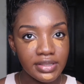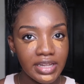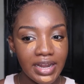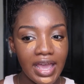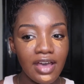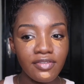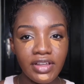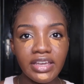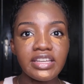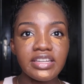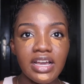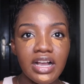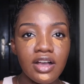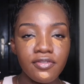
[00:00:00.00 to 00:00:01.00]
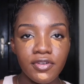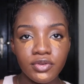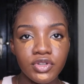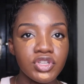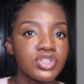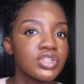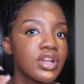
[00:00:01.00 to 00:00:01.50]
Then I have like a darker
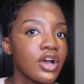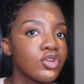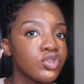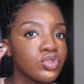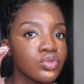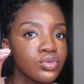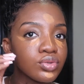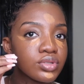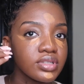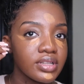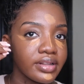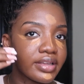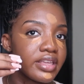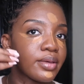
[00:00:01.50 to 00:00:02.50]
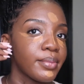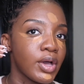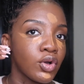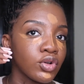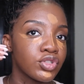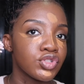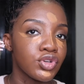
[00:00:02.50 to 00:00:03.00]
foundation I'll use like in my
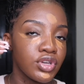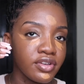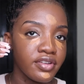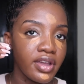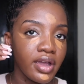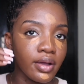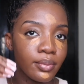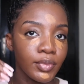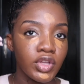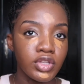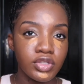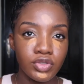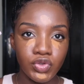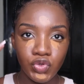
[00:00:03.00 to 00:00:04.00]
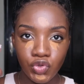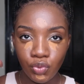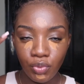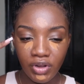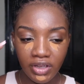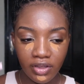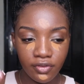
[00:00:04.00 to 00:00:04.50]
contour area to
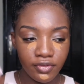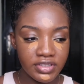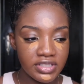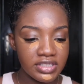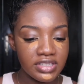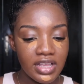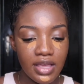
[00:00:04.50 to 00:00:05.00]
bring emphasis.